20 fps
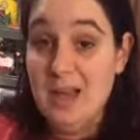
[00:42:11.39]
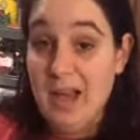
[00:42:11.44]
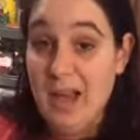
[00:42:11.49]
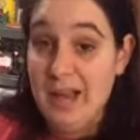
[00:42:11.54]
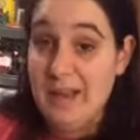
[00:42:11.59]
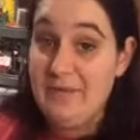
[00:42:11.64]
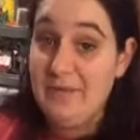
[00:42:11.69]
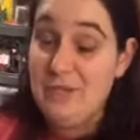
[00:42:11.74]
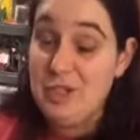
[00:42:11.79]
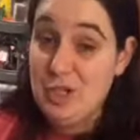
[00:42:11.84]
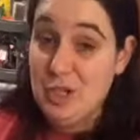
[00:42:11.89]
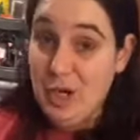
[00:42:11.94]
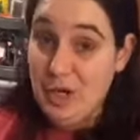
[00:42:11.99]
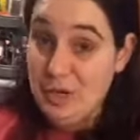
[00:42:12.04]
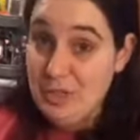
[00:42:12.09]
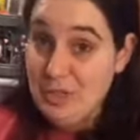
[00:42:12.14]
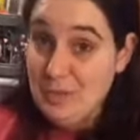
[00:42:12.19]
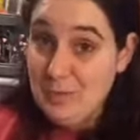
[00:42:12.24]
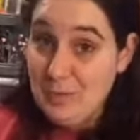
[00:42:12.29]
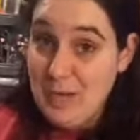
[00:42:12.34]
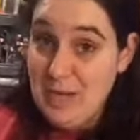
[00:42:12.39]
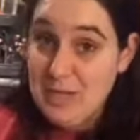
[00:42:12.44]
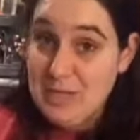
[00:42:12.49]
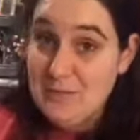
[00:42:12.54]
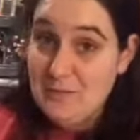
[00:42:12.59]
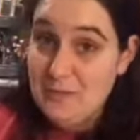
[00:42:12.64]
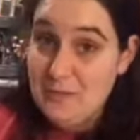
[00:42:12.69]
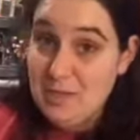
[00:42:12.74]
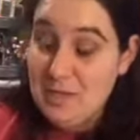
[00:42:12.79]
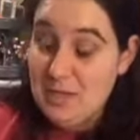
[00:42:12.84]
I have jars of
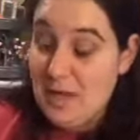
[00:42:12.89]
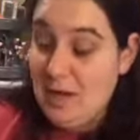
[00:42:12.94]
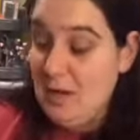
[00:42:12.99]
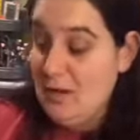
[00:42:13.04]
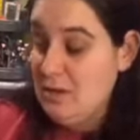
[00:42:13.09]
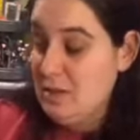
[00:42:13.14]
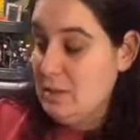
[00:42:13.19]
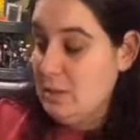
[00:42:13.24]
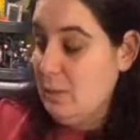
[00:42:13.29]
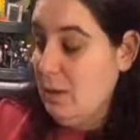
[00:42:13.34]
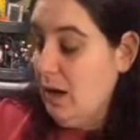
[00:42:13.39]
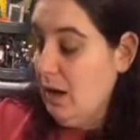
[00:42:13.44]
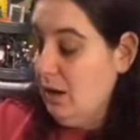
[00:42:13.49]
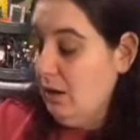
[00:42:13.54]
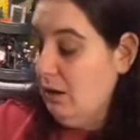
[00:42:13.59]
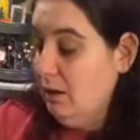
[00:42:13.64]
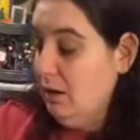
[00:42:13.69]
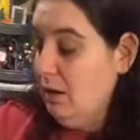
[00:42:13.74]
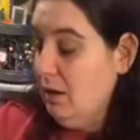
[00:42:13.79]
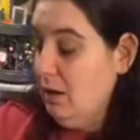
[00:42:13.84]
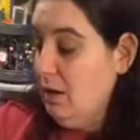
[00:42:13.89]
paste for sale as well.